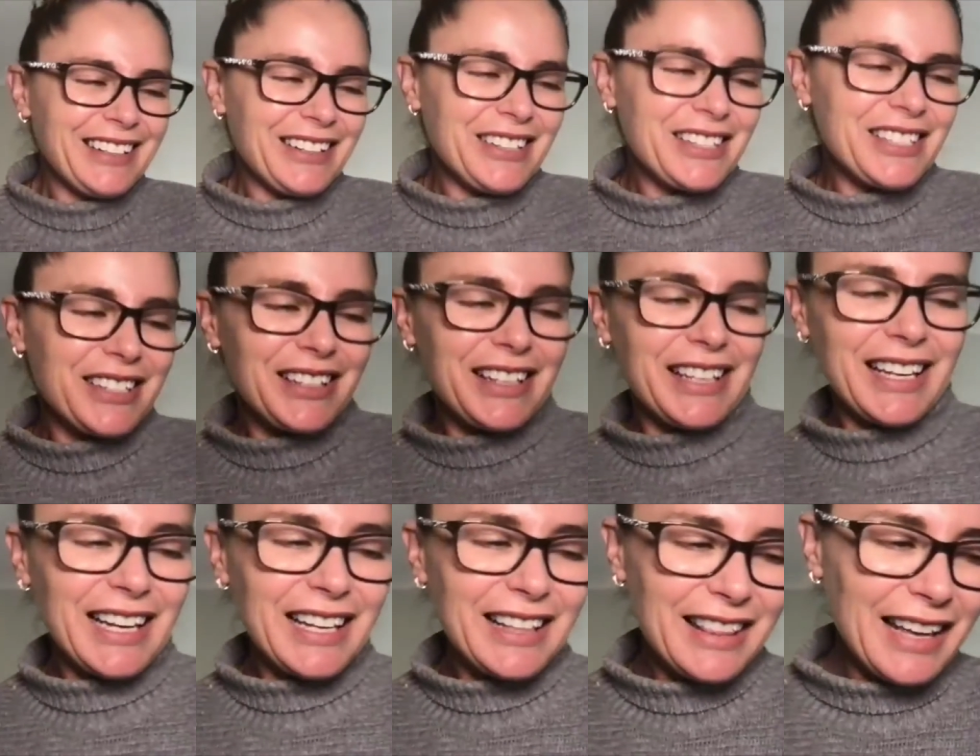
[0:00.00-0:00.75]
so they
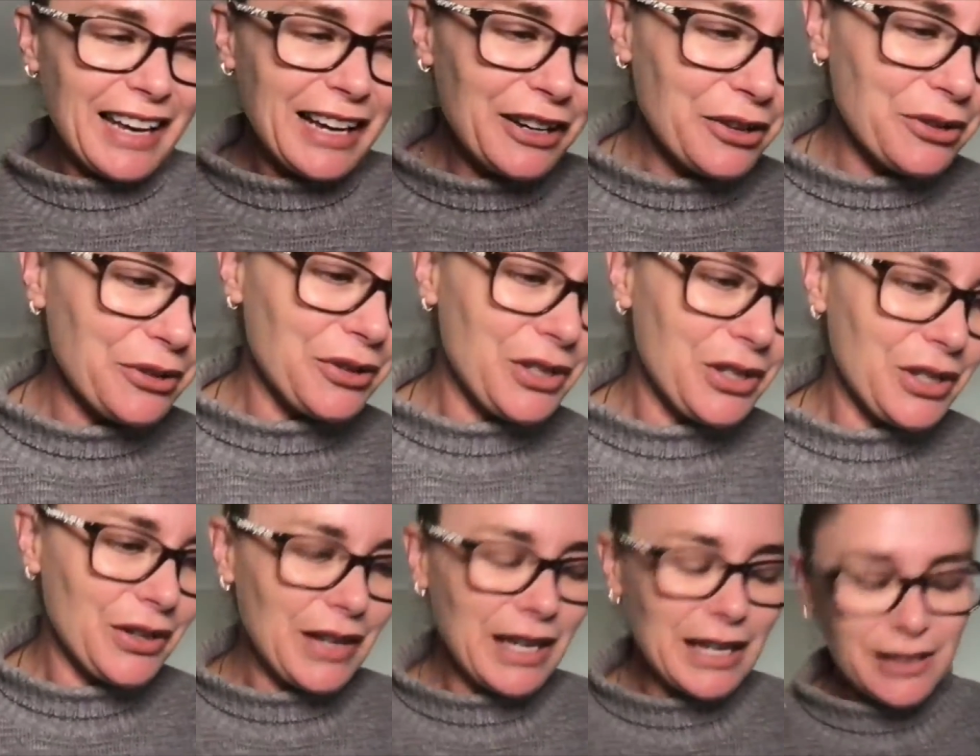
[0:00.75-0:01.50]
get that good.
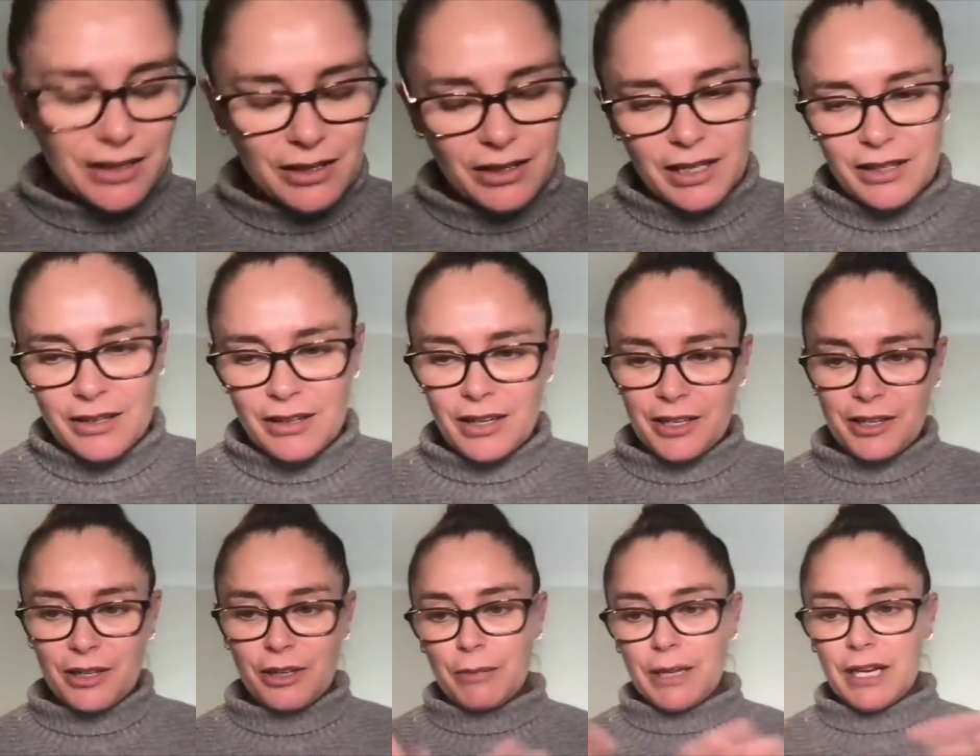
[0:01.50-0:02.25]
So that's like
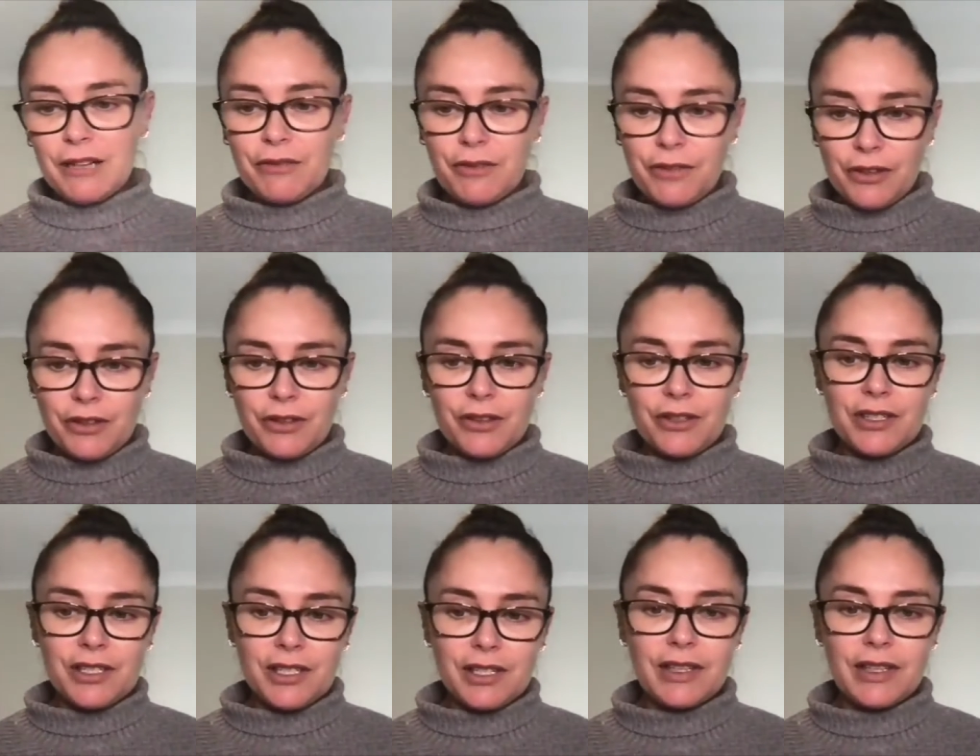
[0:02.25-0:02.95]
kind of the main focus.